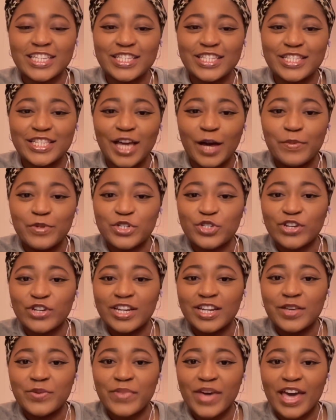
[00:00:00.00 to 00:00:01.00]
Y'all been
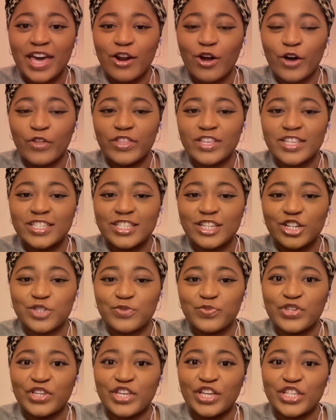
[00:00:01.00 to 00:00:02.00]
treating him bad all these years
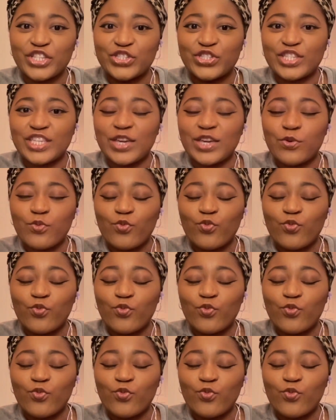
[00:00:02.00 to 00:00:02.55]
because he